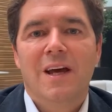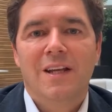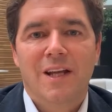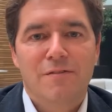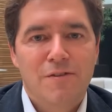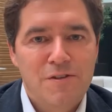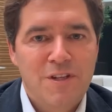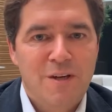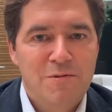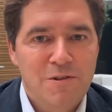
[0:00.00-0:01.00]
And then I first
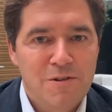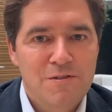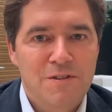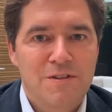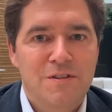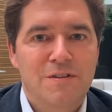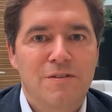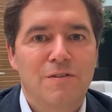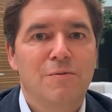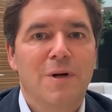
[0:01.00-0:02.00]
came to Oxford
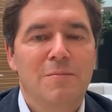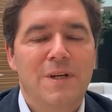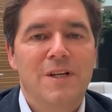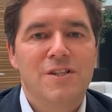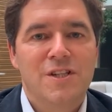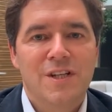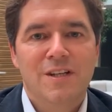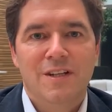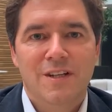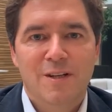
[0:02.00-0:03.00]
to do my
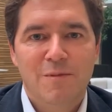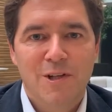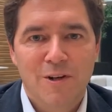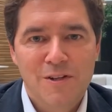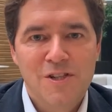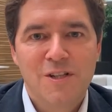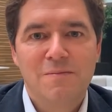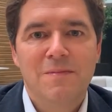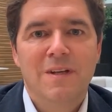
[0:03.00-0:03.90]
PhD in immunology.